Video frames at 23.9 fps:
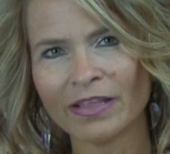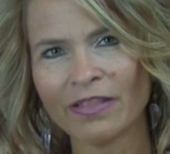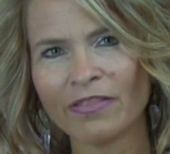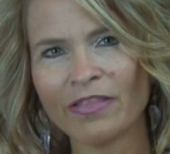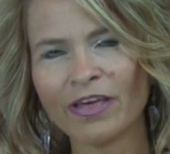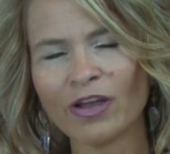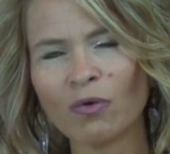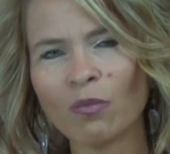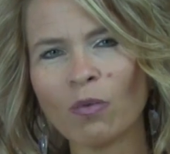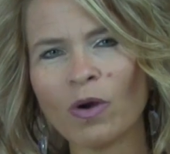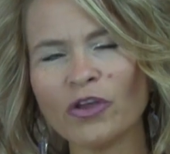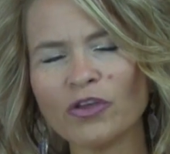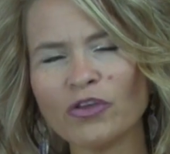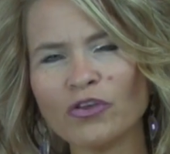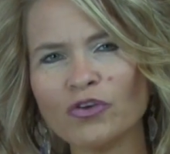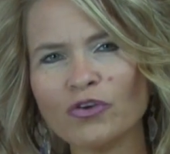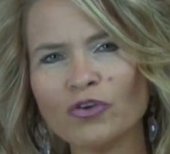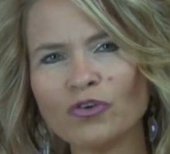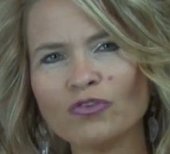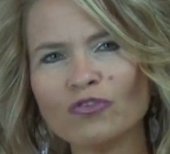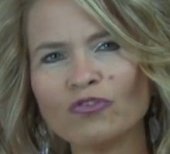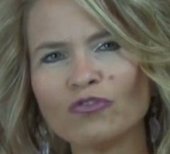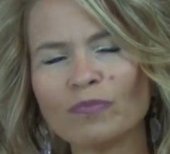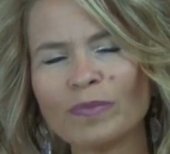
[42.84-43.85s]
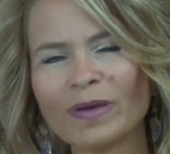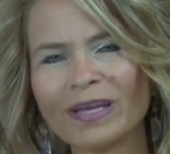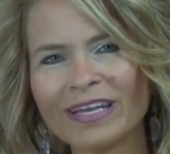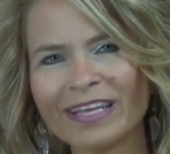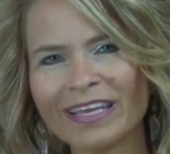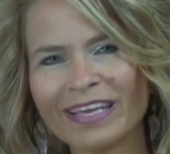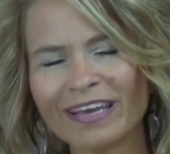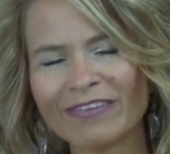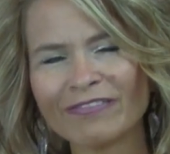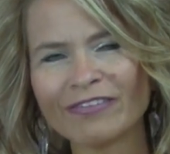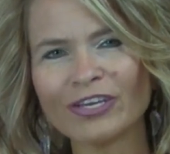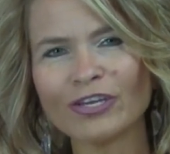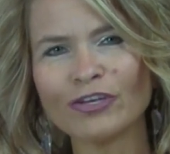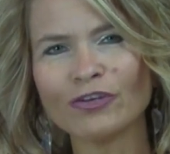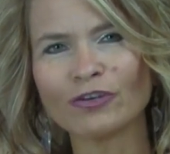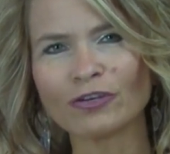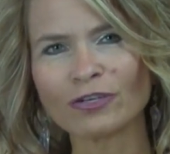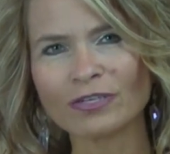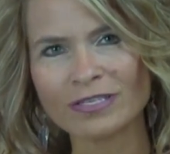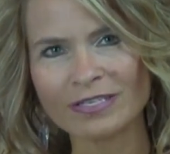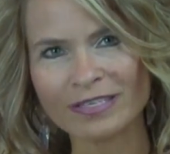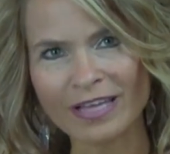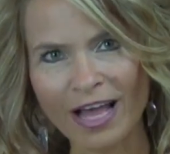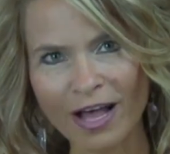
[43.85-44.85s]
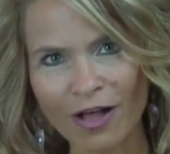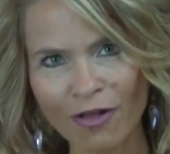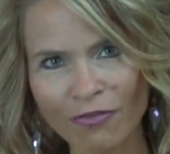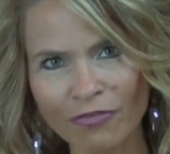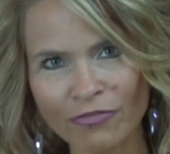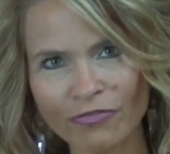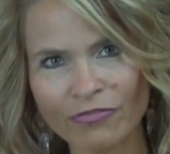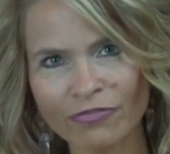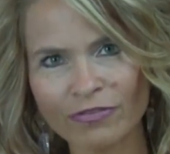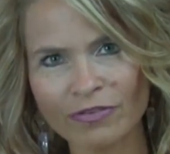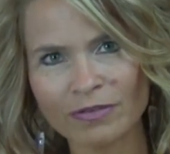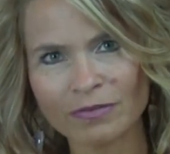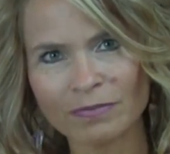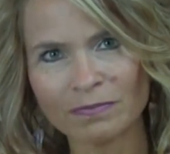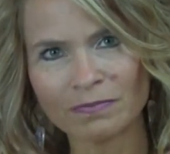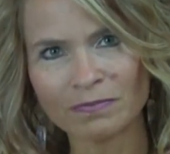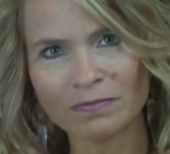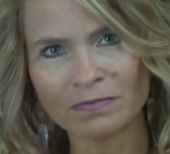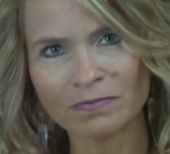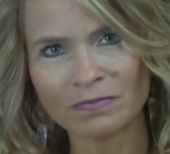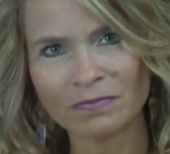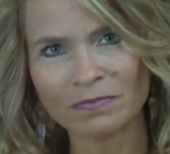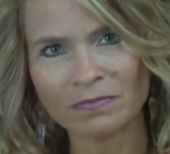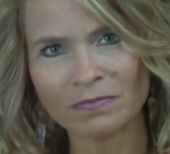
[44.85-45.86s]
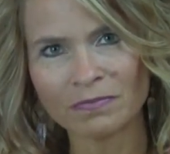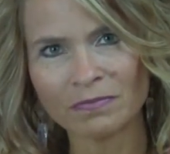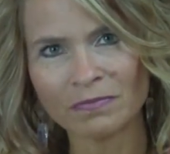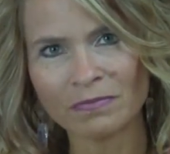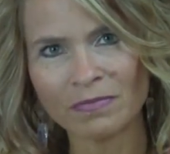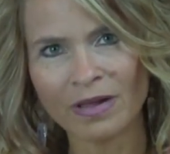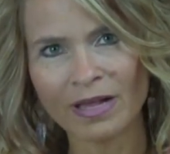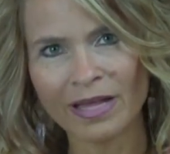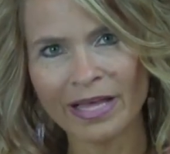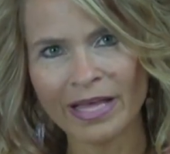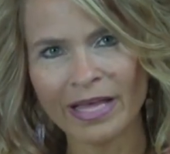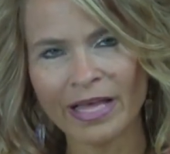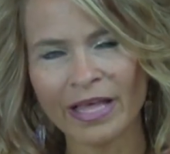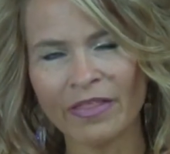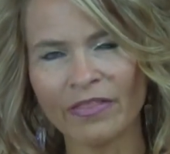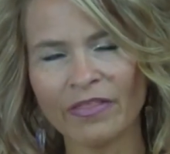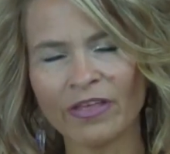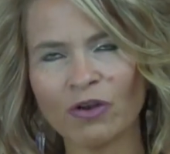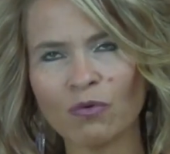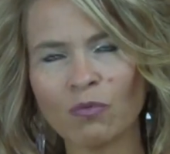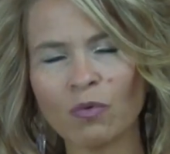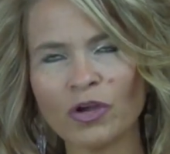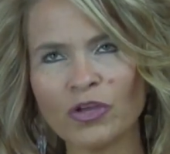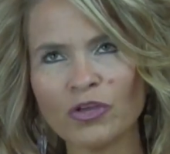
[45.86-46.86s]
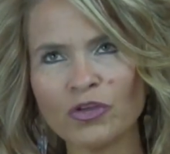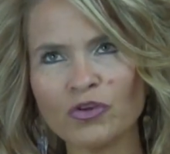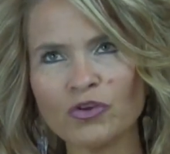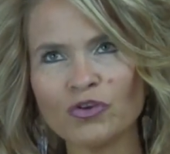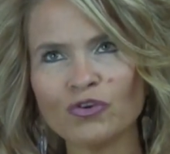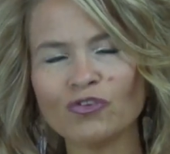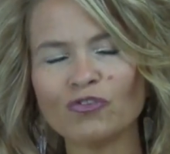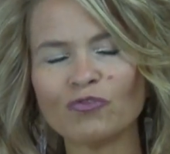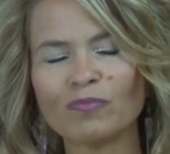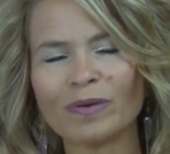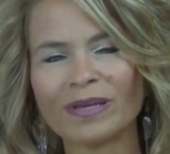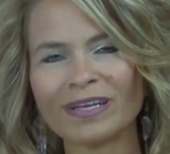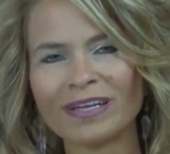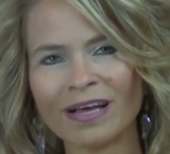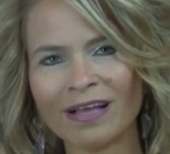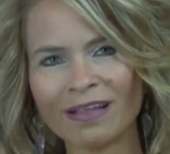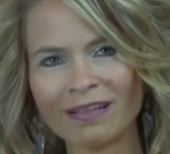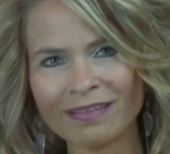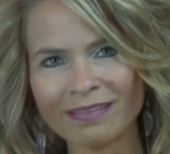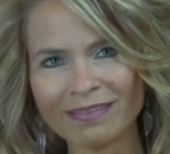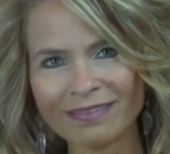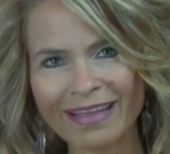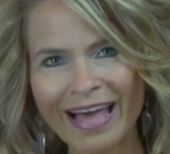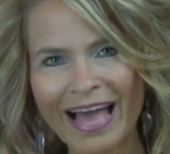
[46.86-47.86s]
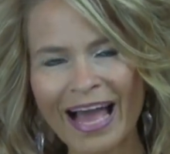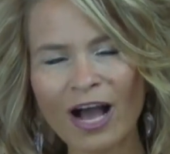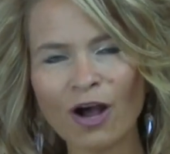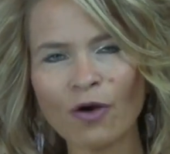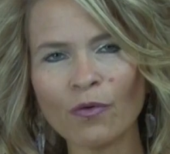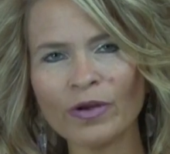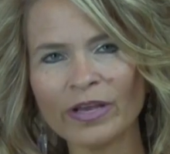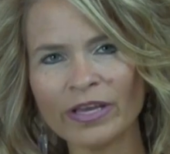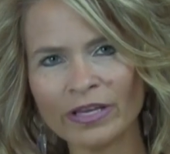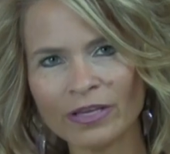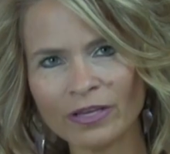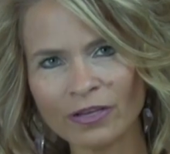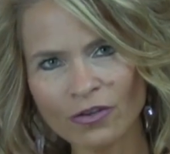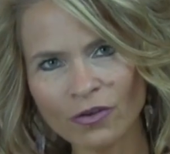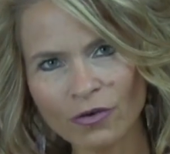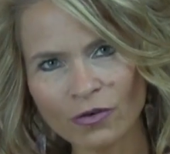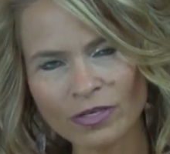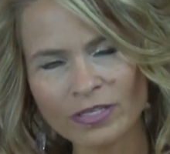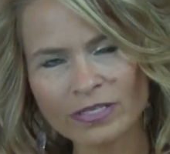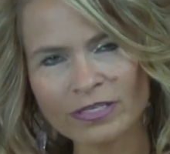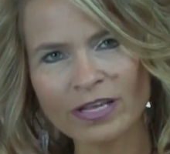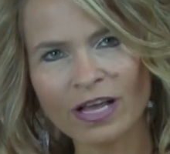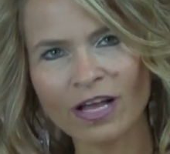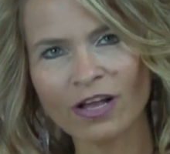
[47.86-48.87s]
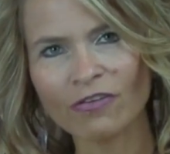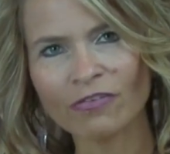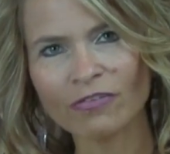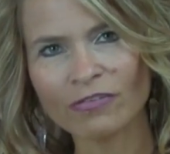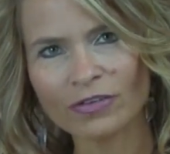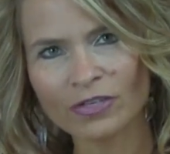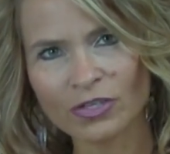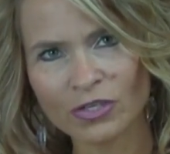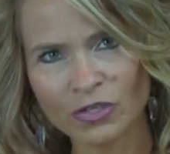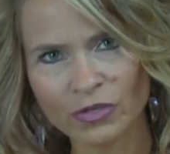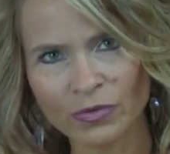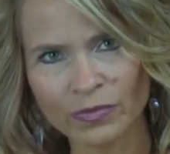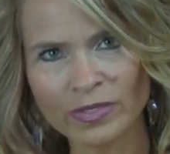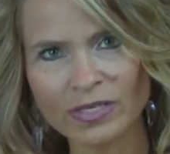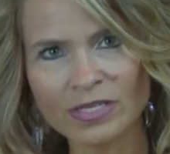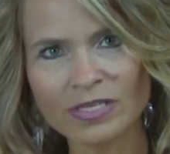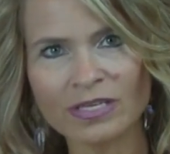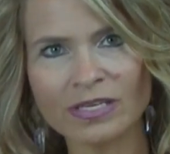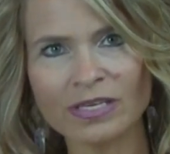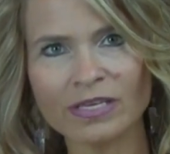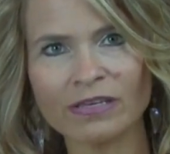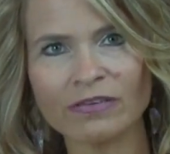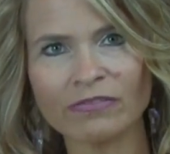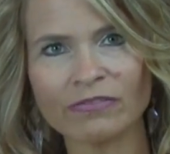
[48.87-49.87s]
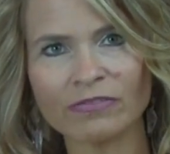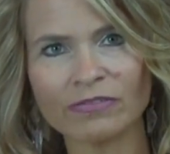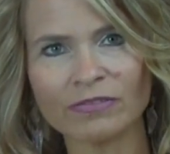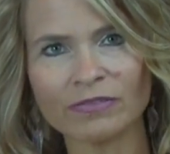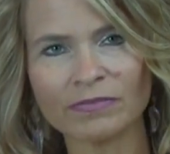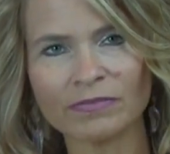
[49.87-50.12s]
than what you've been giving yourself, than what you've been allowing yourself to receive.